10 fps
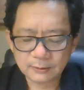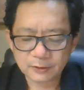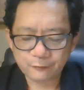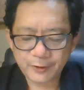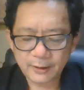
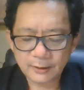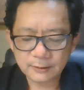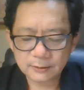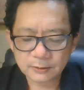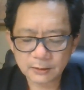The way
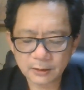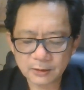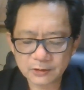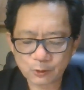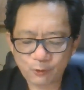the
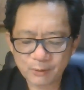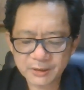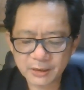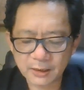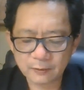
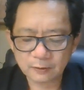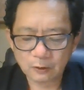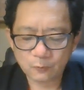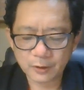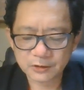
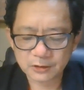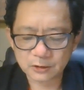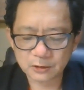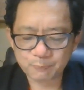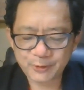inscription was
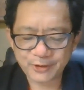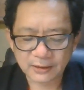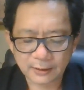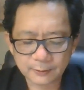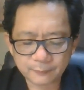spirited